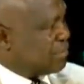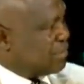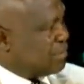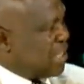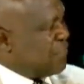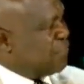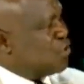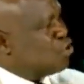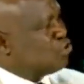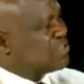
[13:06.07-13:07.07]
If you
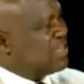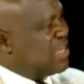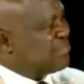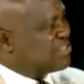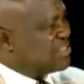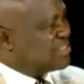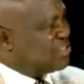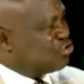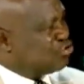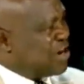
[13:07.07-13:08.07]
use the EFCC
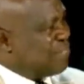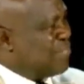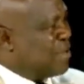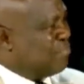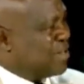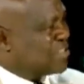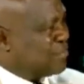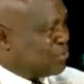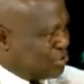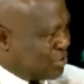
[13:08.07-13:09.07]
to drive membership,
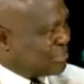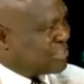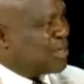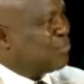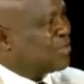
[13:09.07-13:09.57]
you should understand what that